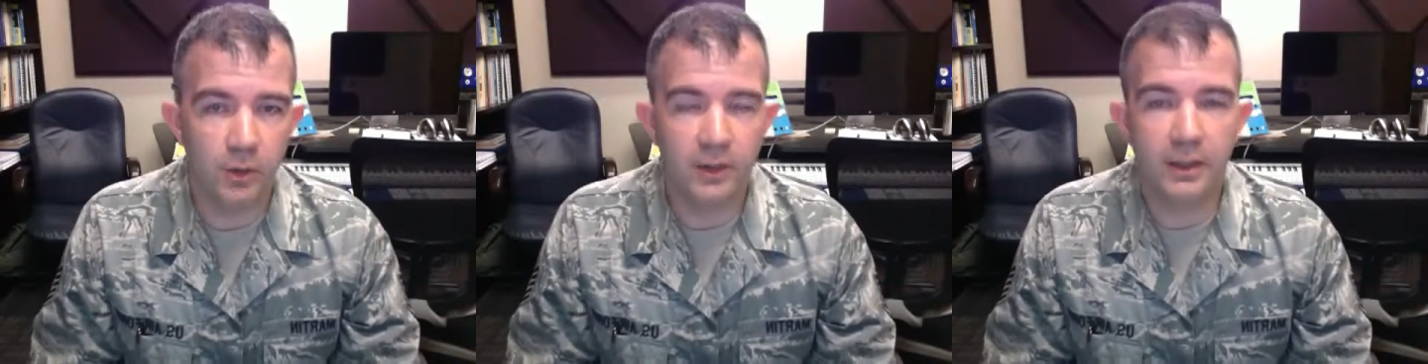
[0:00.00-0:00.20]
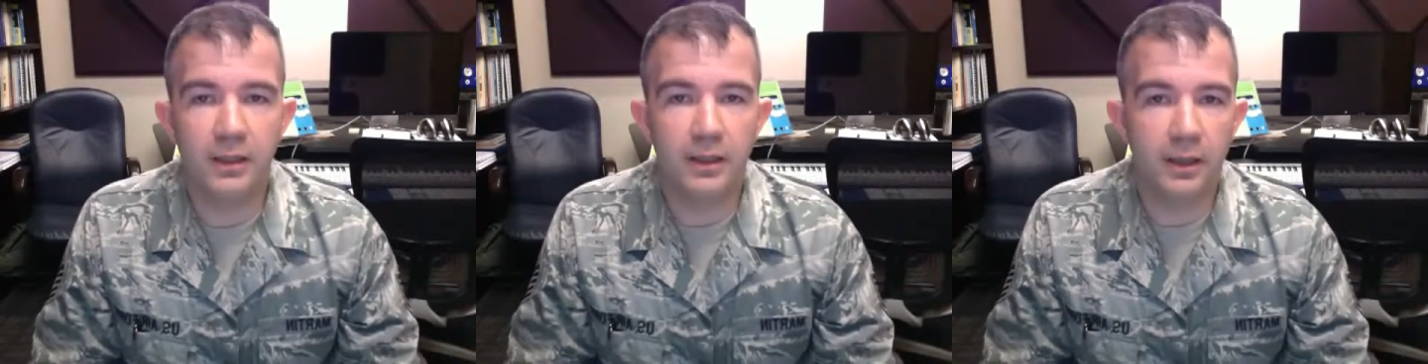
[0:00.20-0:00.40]

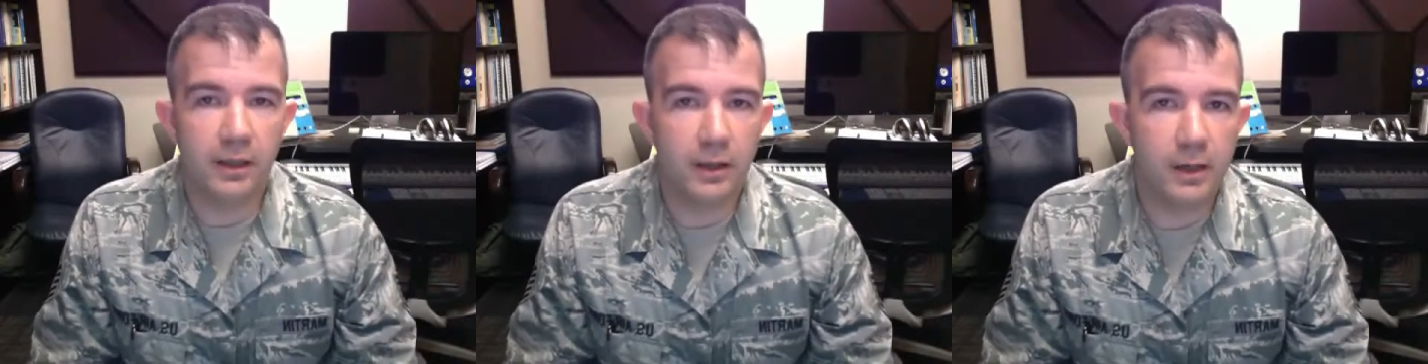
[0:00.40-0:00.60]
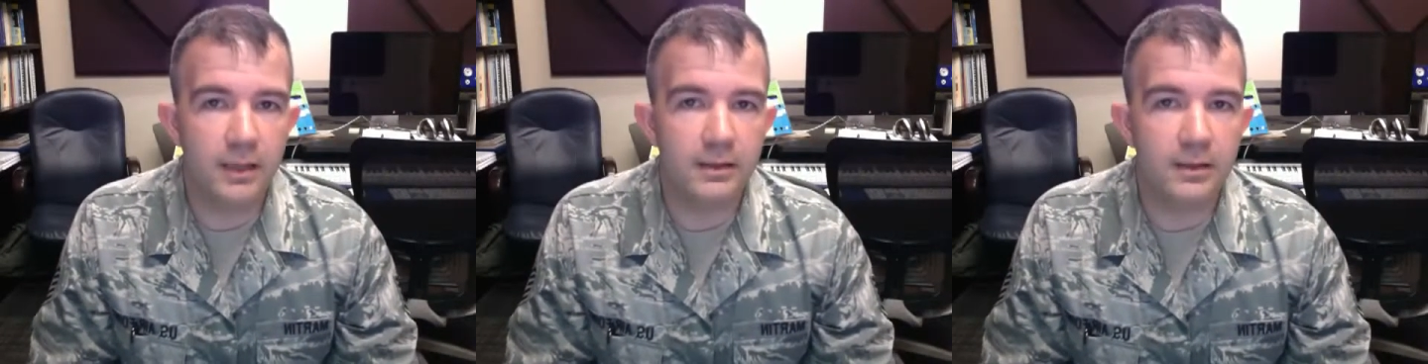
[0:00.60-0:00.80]
in the
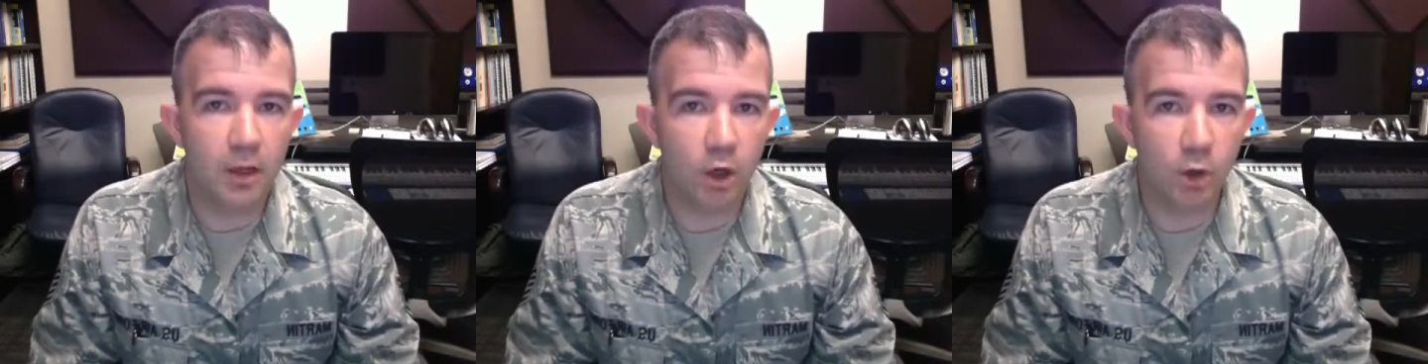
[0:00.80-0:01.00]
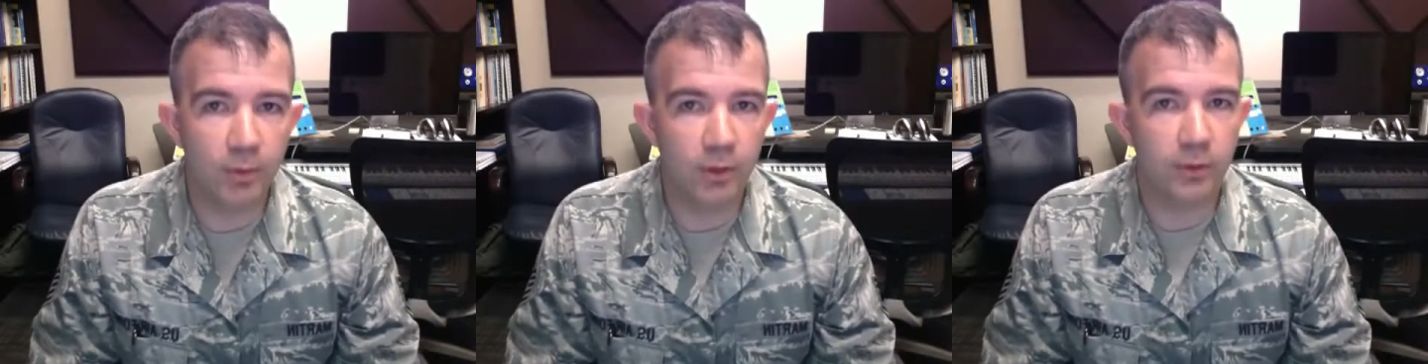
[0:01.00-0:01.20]
clarinets and
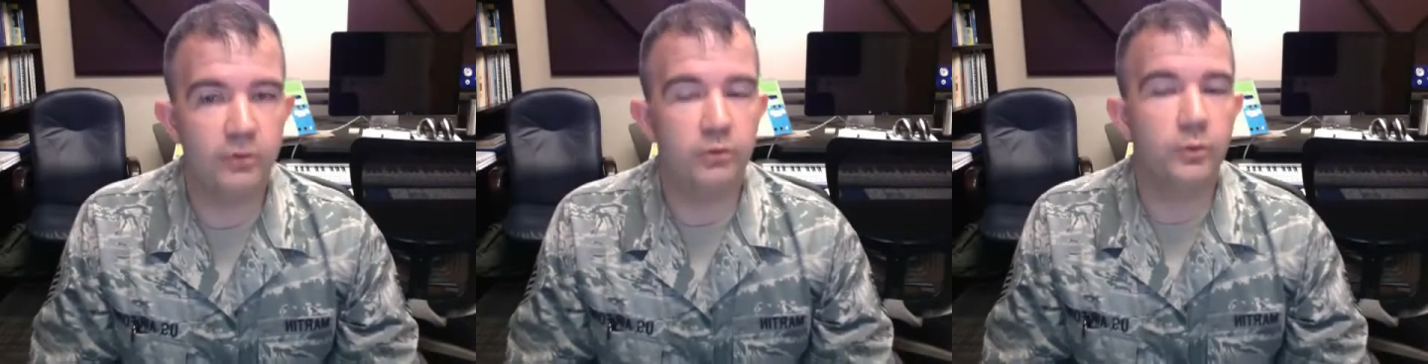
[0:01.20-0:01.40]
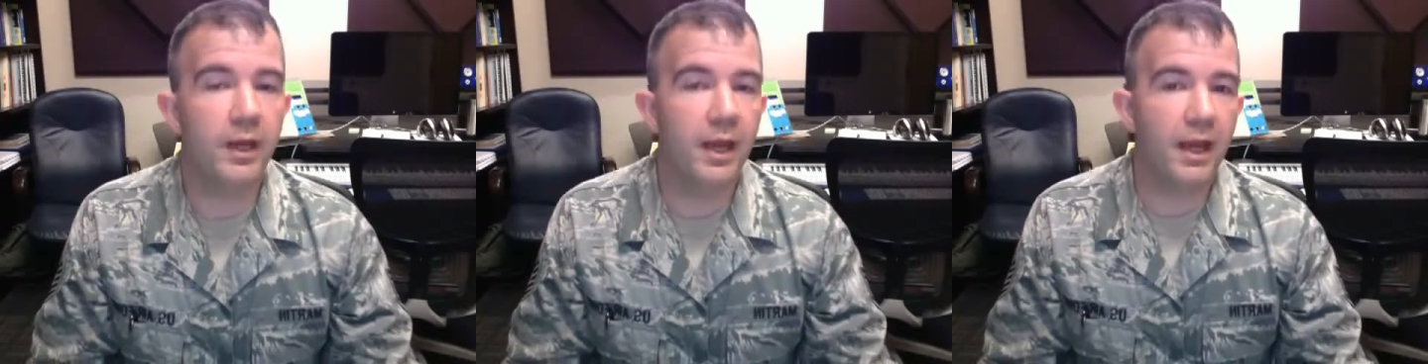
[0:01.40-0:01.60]

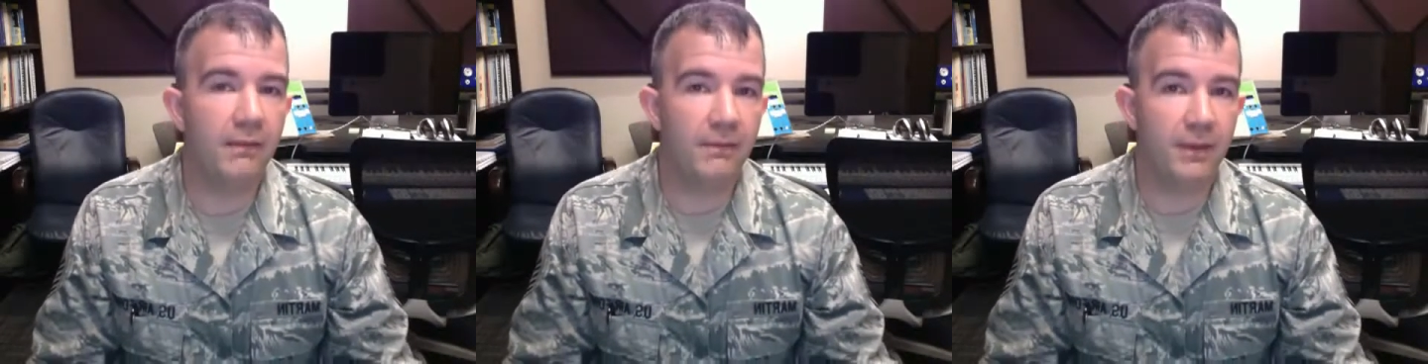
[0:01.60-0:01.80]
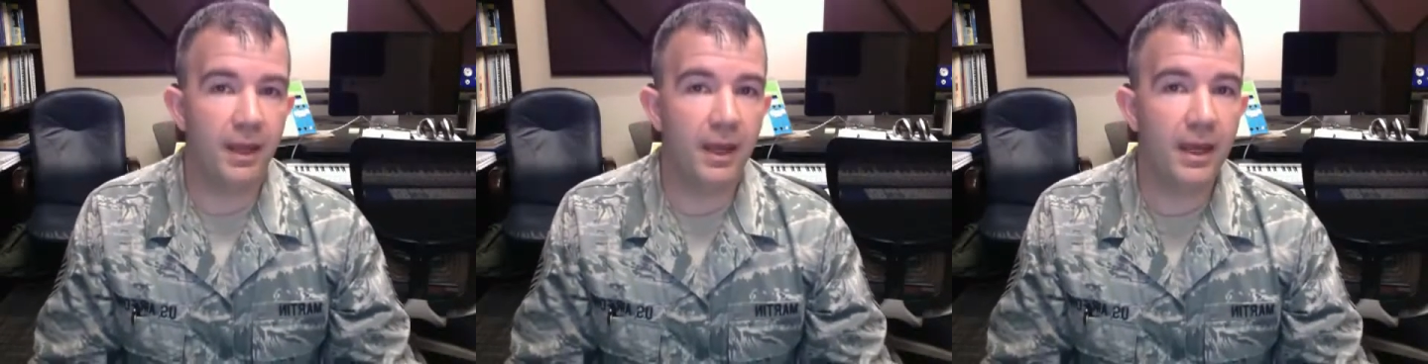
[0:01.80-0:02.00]
oboes, we
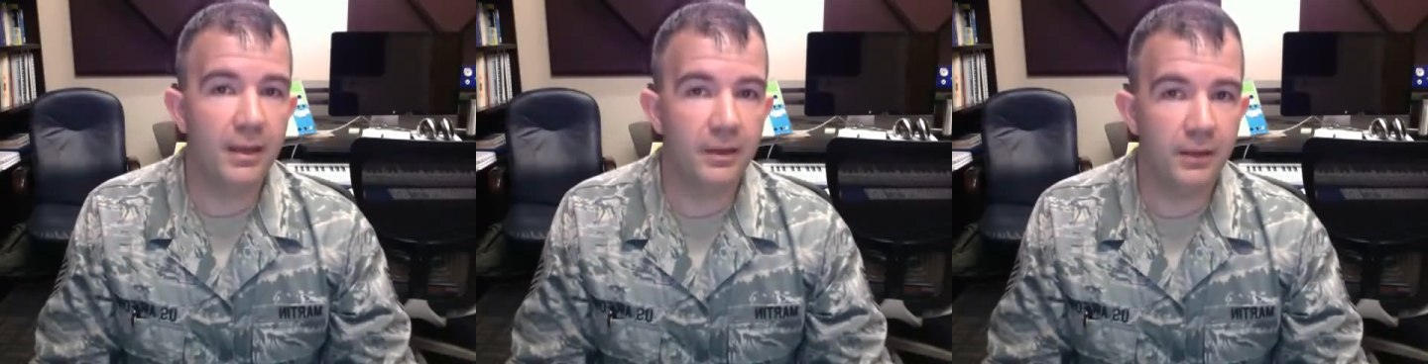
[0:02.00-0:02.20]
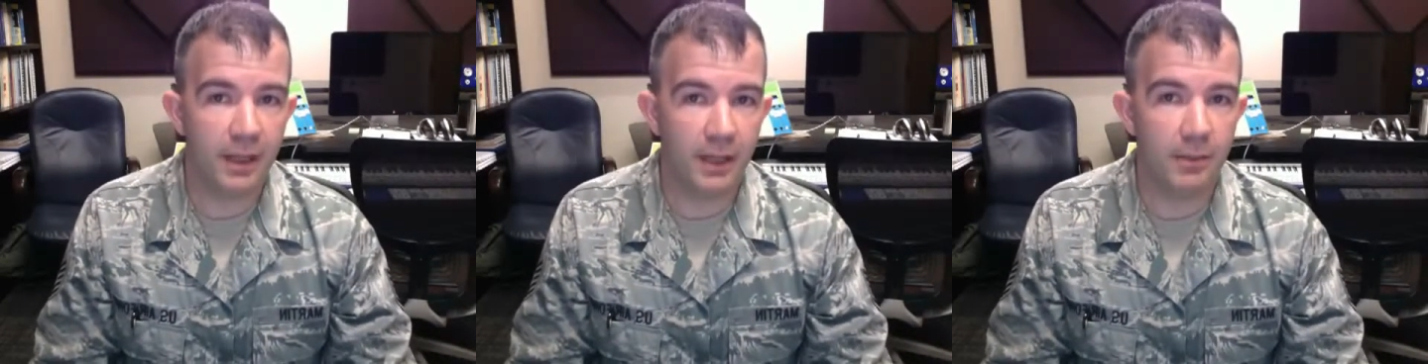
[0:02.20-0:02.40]
have the A
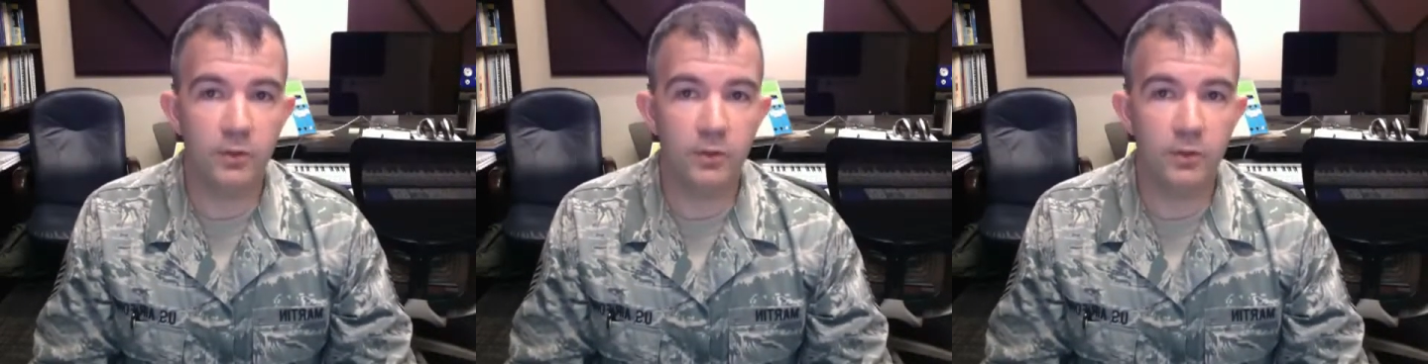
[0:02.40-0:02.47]
theme,